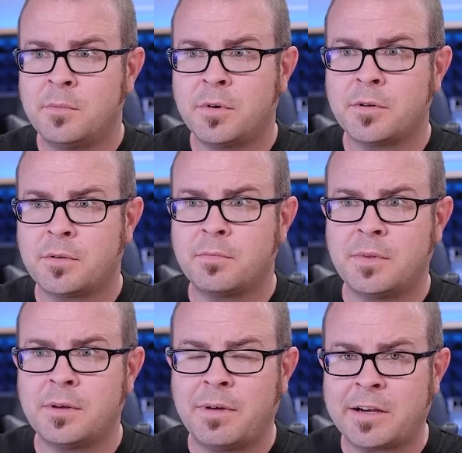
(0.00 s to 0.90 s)
both
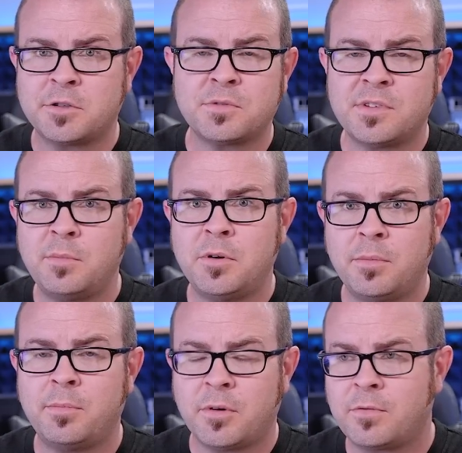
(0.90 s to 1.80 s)
the actual CPU
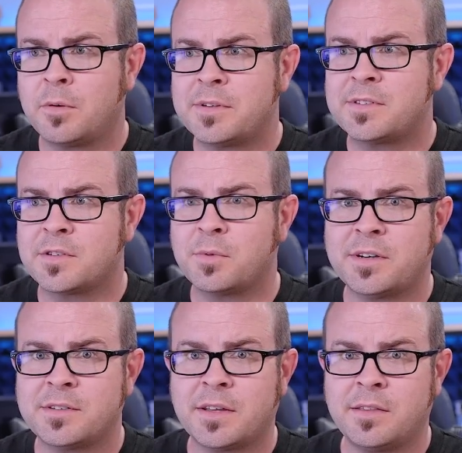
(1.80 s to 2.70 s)
performance as well
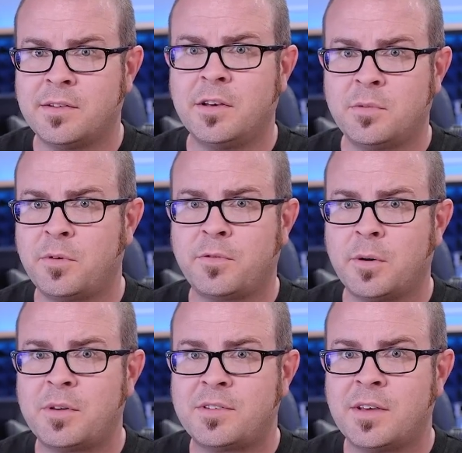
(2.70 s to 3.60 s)
as like the sales
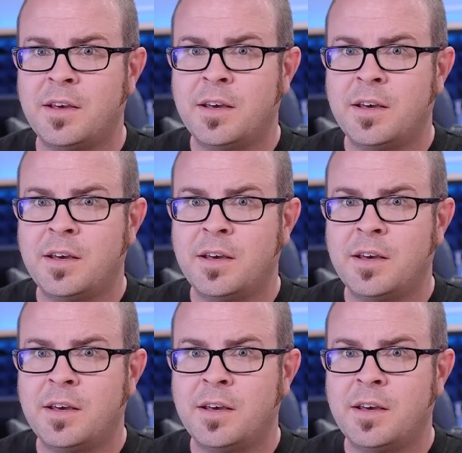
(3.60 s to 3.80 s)
performance.